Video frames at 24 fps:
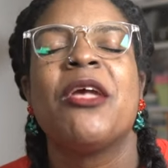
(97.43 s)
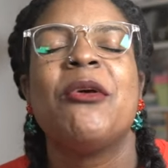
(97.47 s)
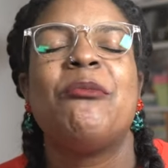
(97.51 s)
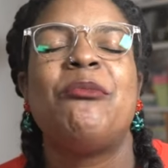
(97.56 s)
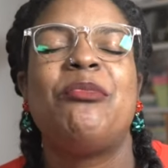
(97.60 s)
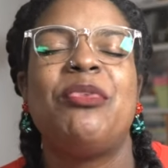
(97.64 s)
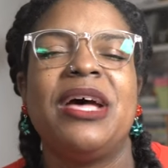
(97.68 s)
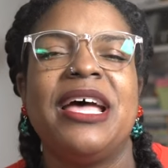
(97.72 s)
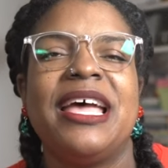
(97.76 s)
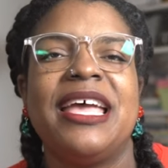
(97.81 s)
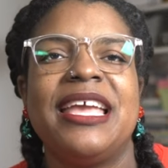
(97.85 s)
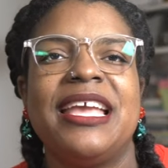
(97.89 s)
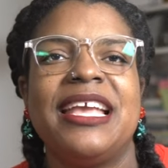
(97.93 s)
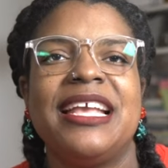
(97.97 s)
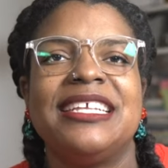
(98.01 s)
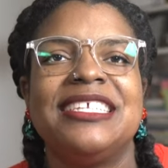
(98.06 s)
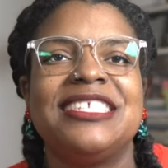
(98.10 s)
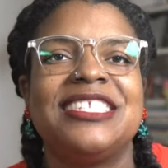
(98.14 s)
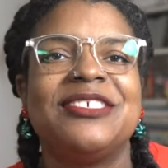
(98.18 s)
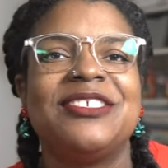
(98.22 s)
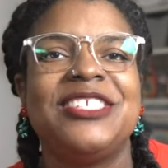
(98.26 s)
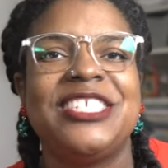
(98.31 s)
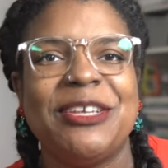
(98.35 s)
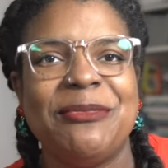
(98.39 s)
But
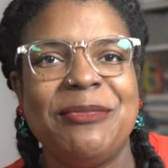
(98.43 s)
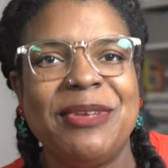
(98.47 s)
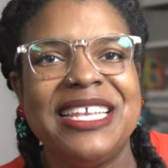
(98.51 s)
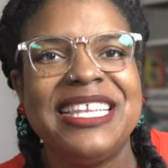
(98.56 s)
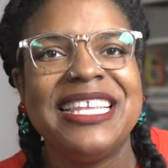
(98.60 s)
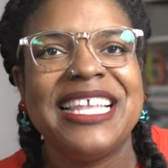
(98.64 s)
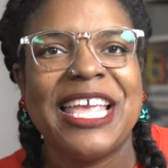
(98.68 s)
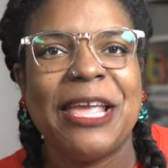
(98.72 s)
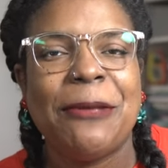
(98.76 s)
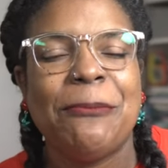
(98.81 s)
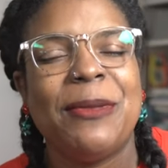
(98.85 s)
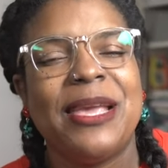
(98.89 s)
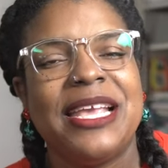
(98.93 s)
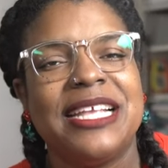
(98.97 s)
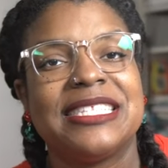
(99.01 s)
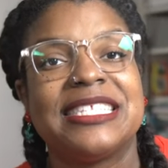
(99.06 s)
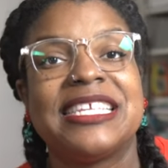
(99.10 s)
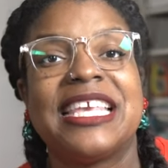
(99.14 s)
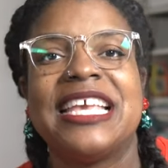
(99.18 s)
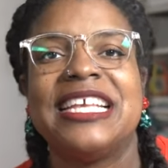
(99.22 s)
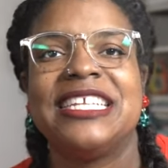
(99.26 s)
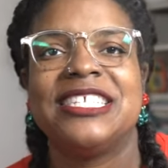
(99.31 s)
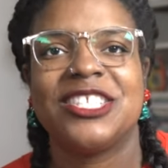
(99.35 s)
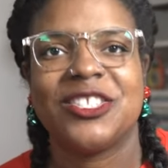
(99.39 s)
so Jimmy Lee meets
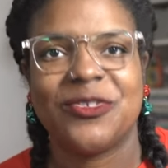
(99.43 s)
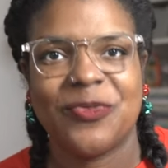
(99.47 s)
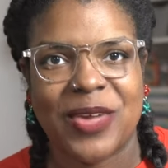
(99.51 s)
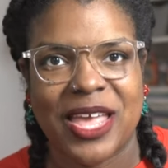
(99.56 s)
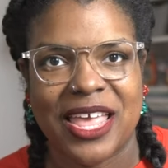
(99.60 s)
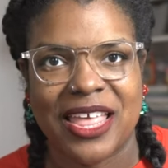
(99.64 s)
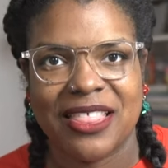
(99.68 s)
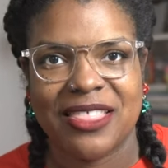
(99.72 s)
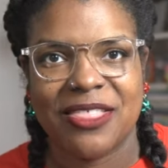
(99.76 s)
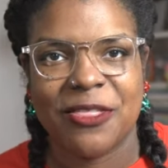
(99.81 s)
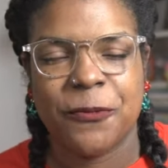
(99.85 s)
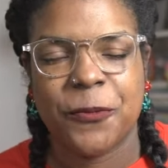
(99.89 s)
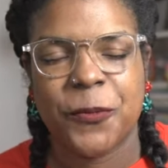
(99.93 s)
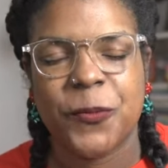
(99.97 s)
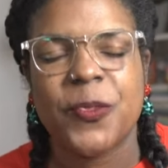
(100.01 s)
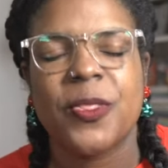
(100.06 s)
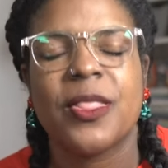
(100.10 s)
Ken Swift.